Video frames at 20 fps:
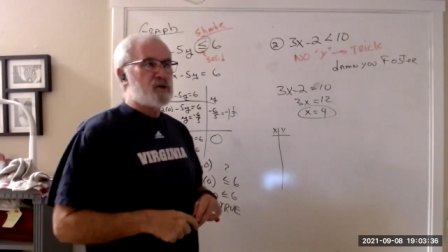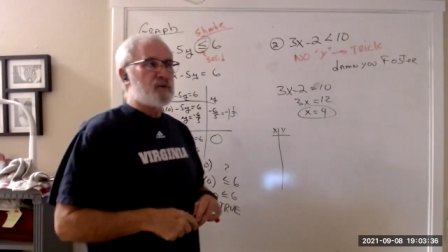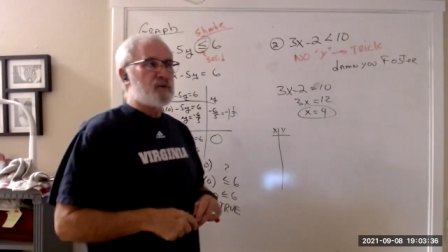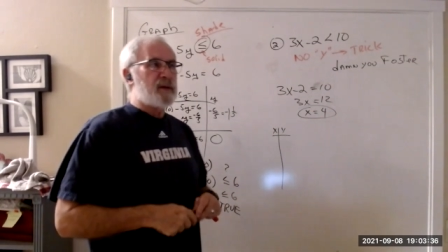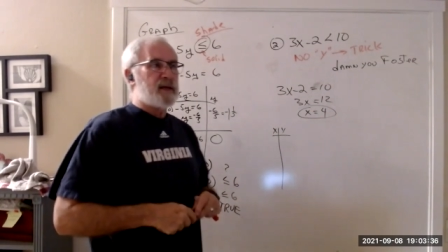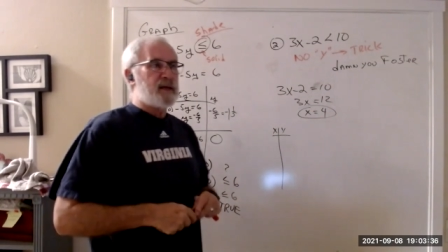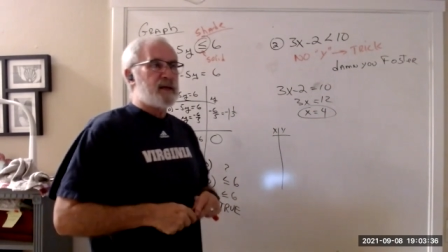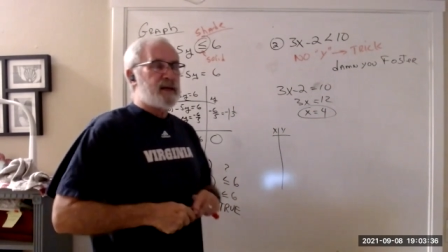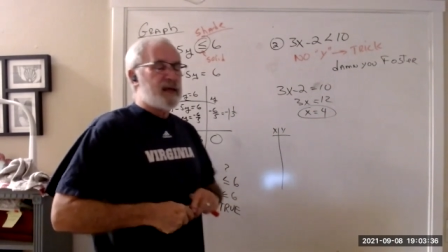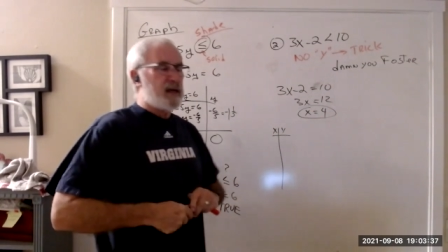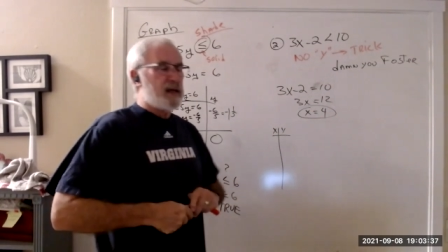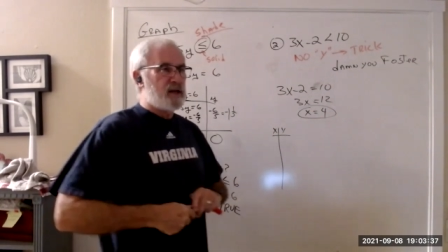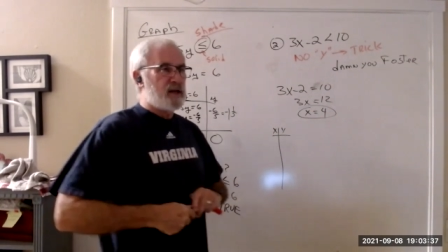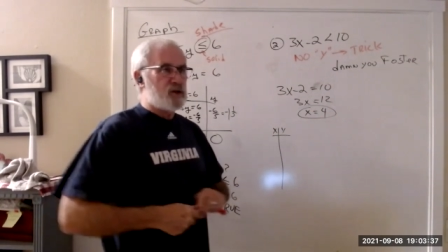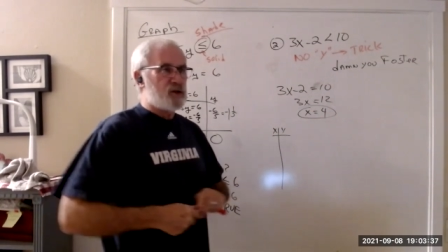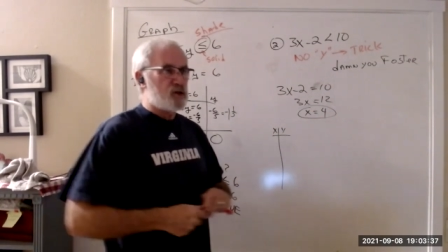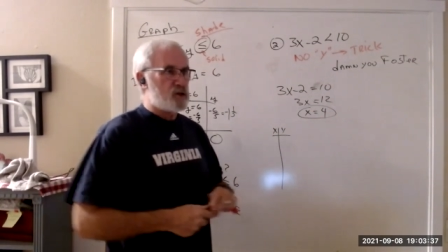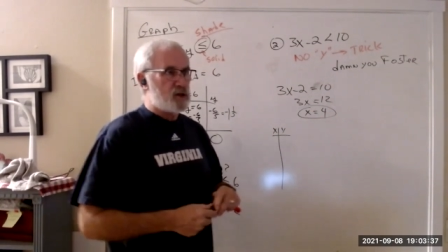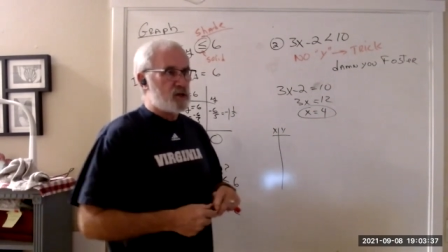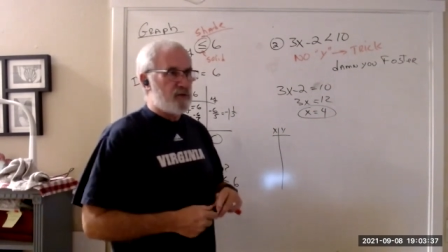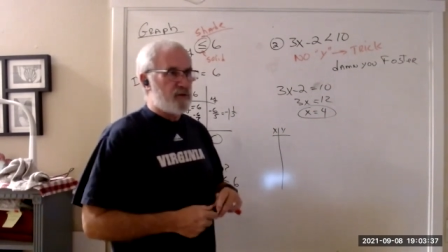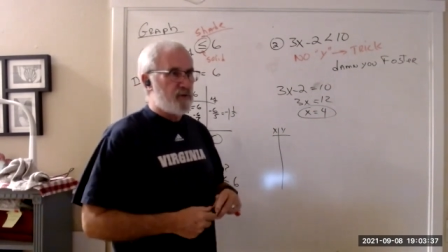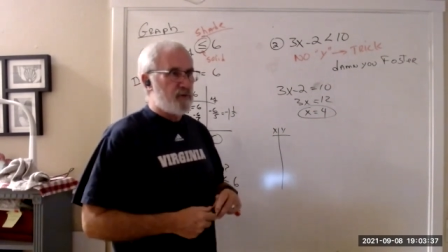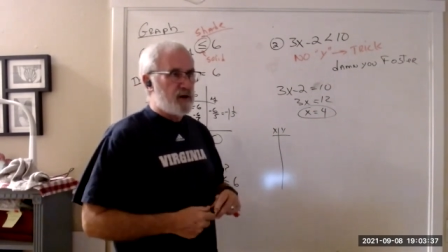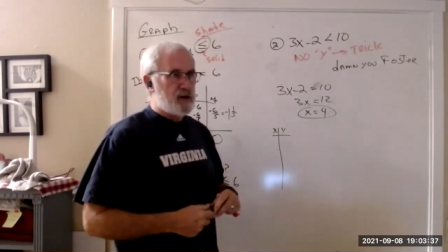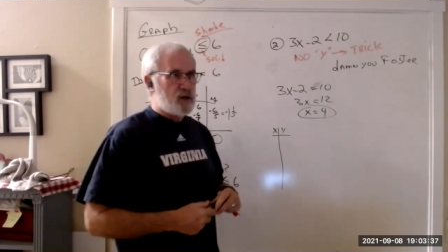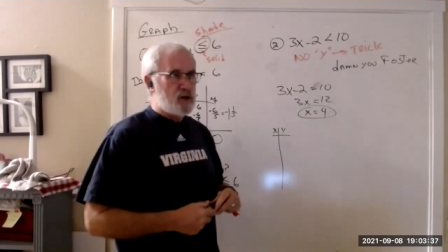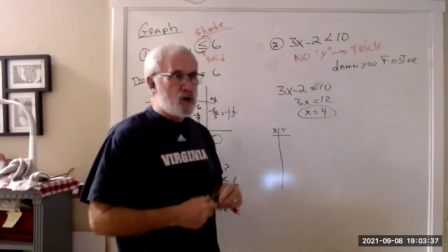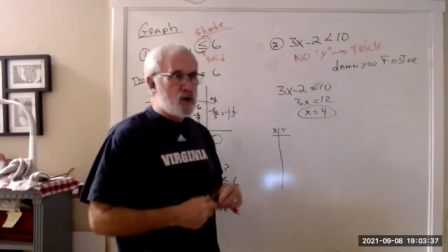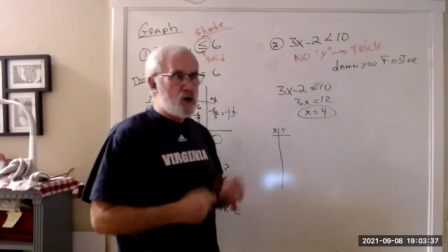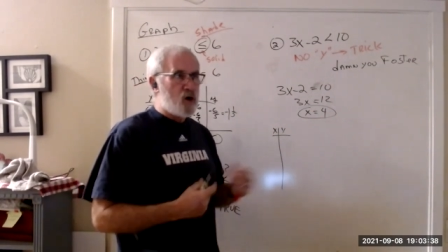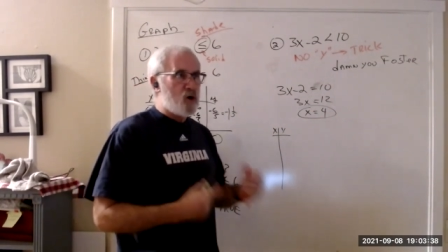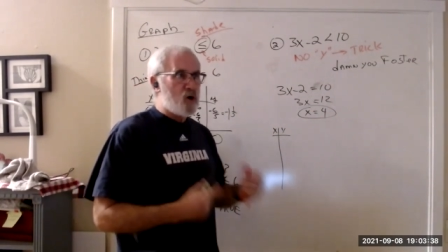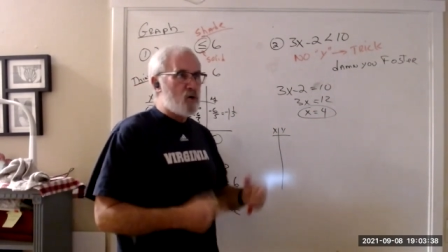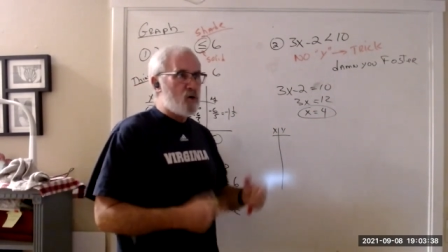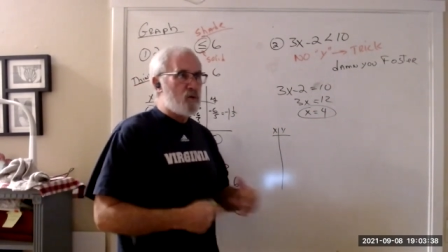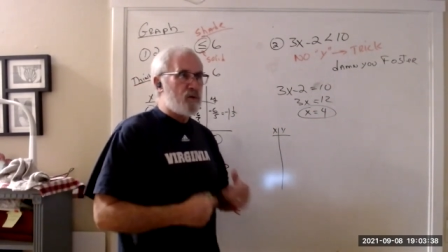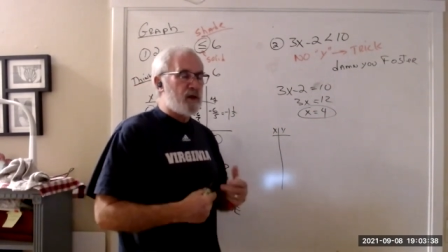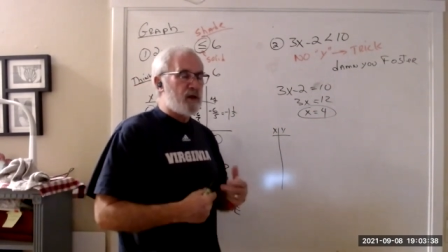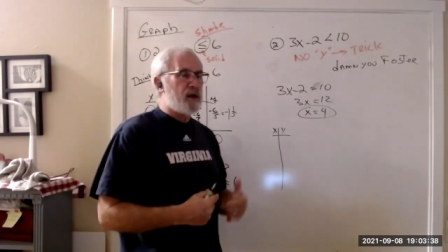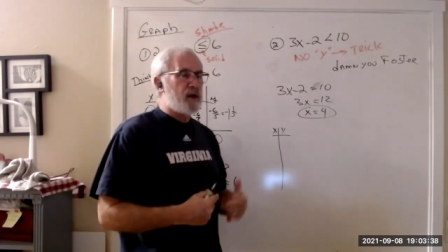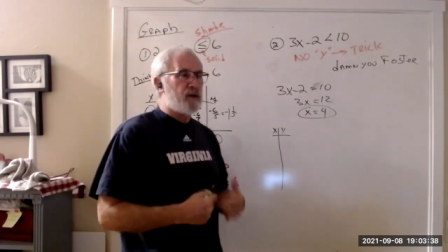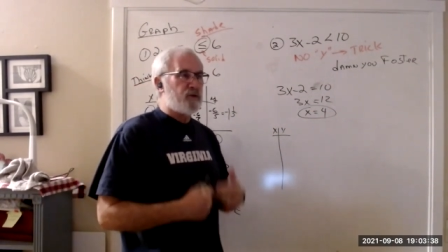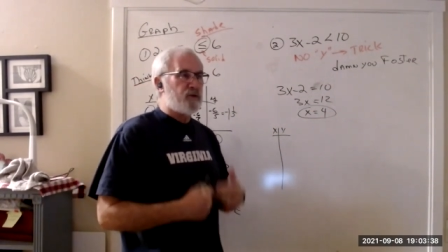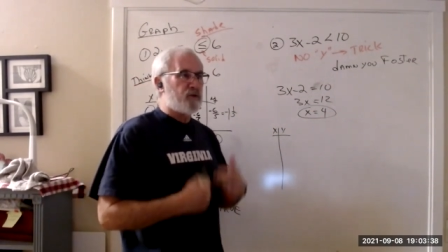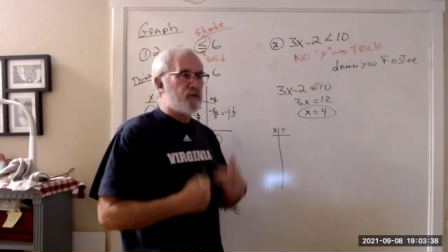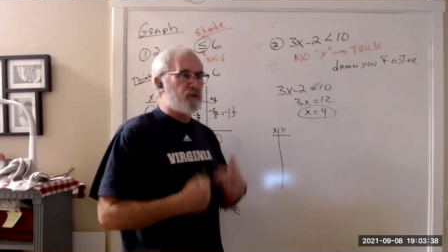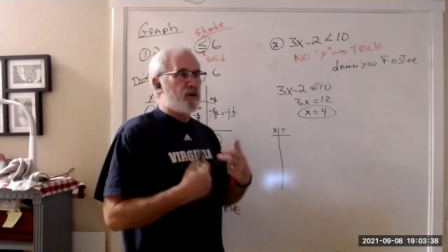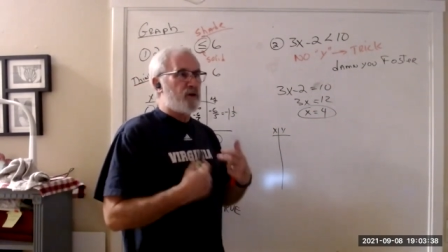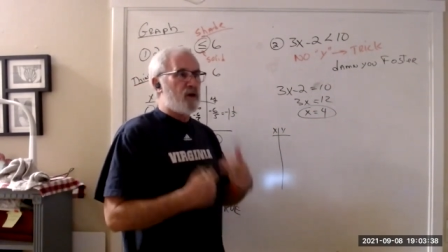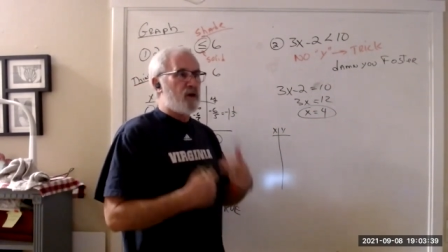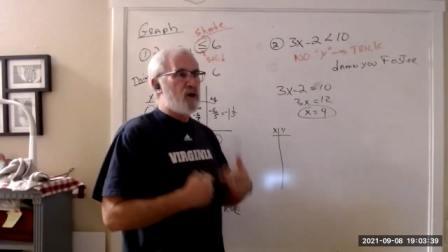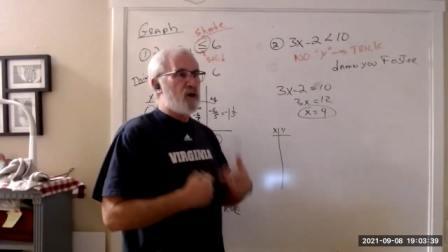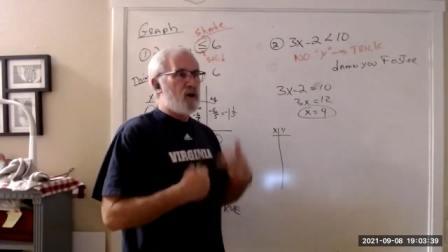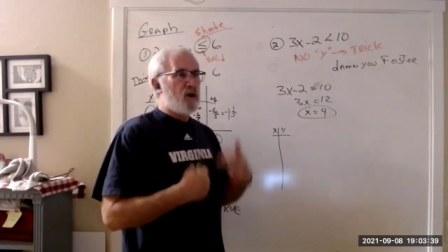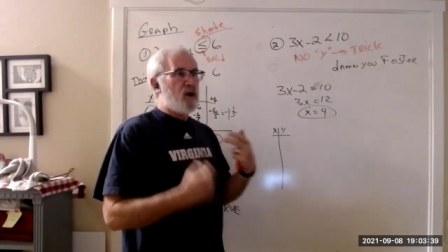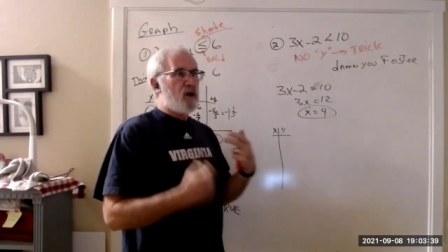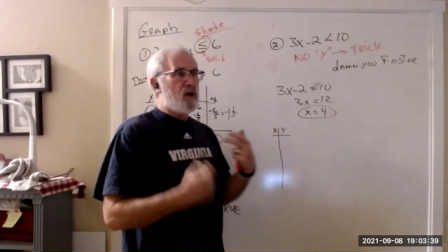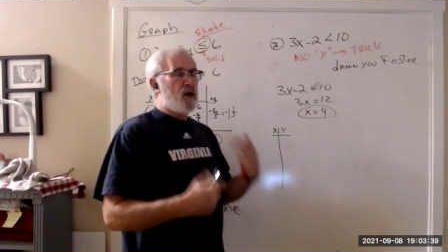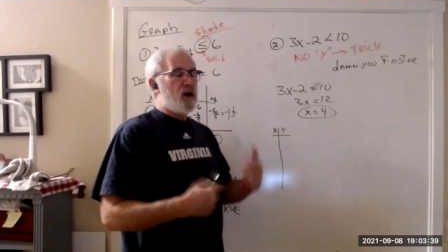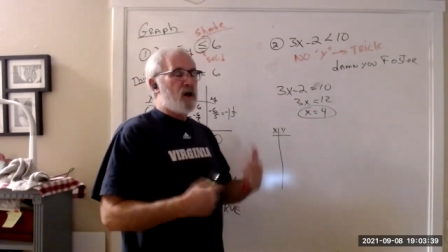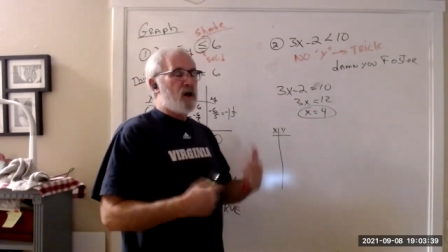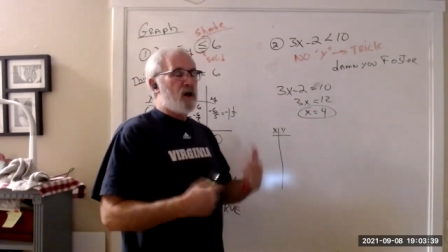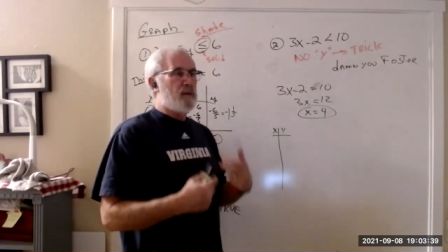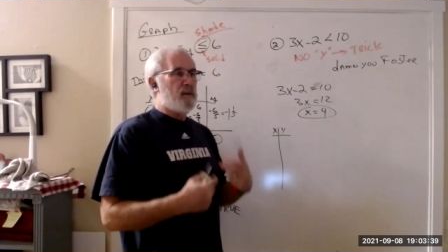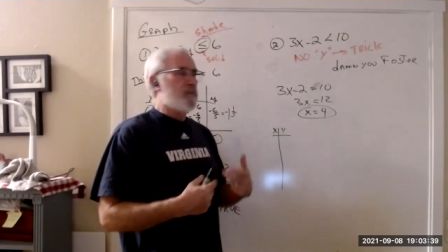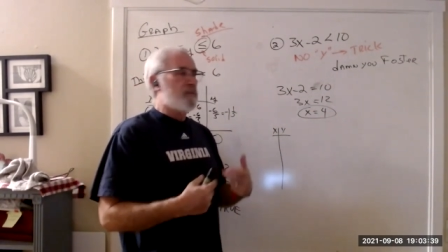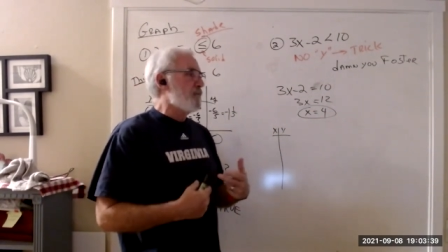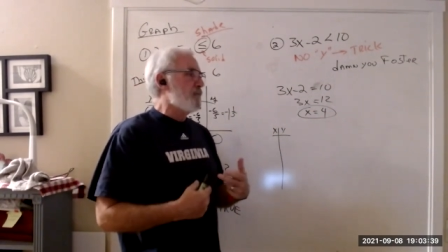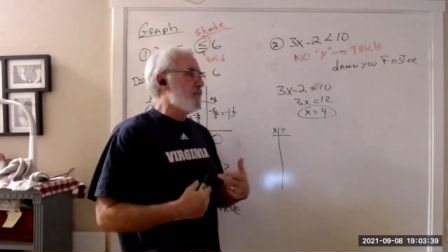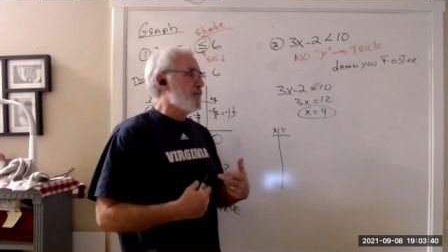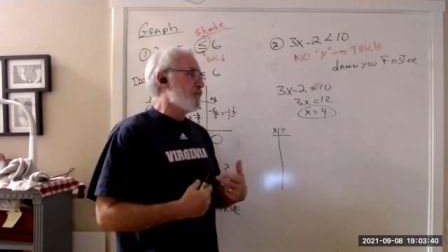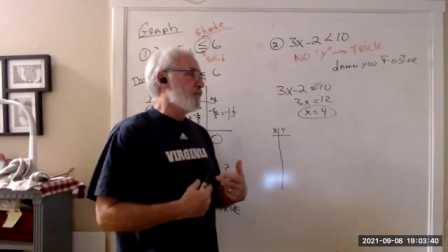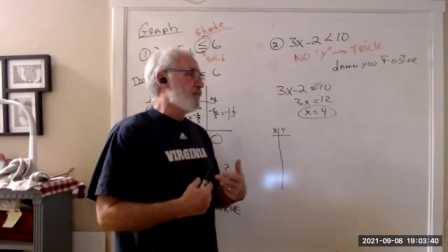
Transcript: to me, can I just, if I know that it's um,